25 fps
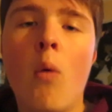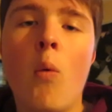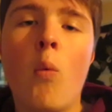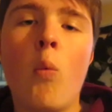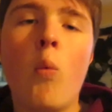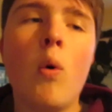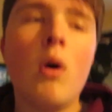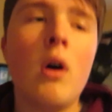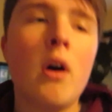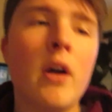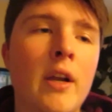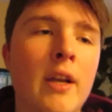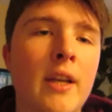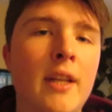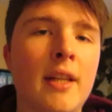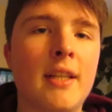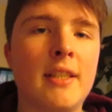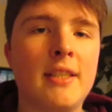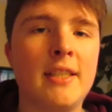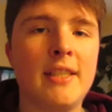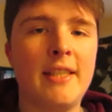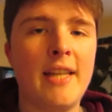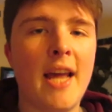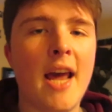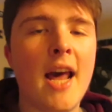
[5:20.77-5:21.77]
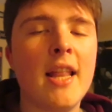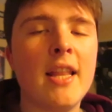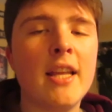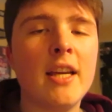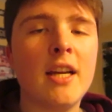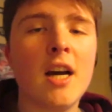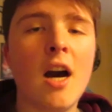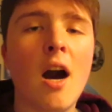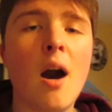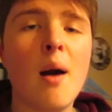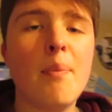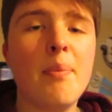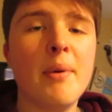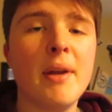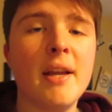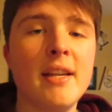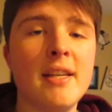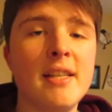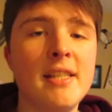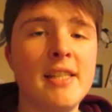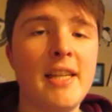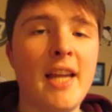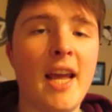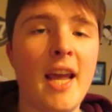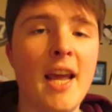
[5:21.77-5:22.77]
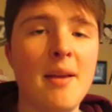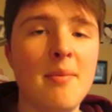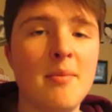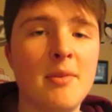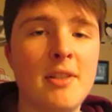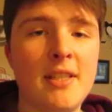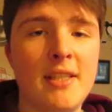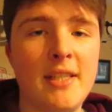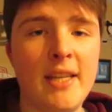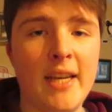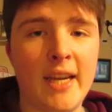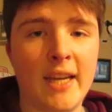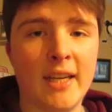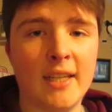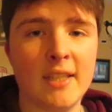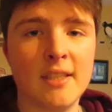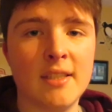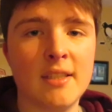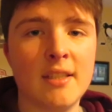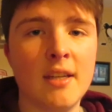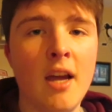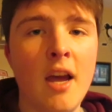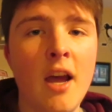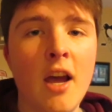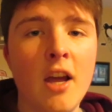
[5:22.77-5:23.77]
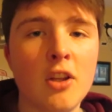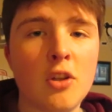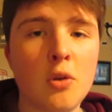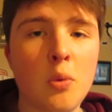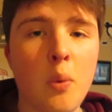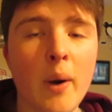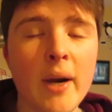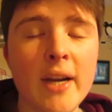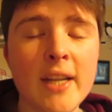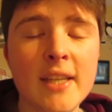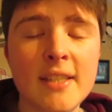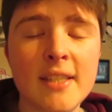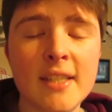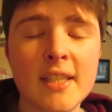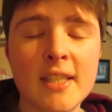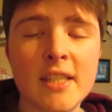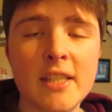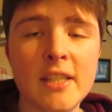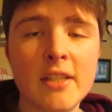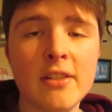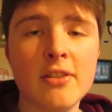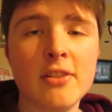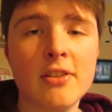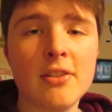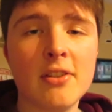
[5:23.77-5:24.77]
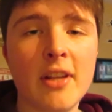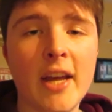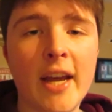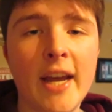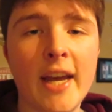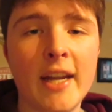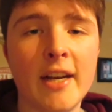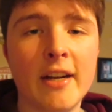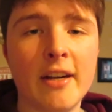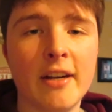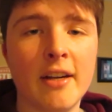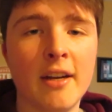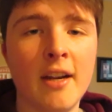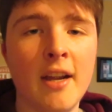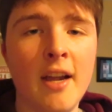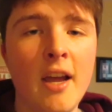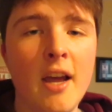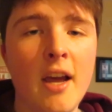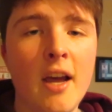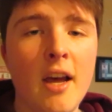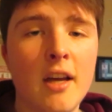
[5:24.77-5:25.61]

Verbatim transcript: won the Stanley Cup in game six 26 years later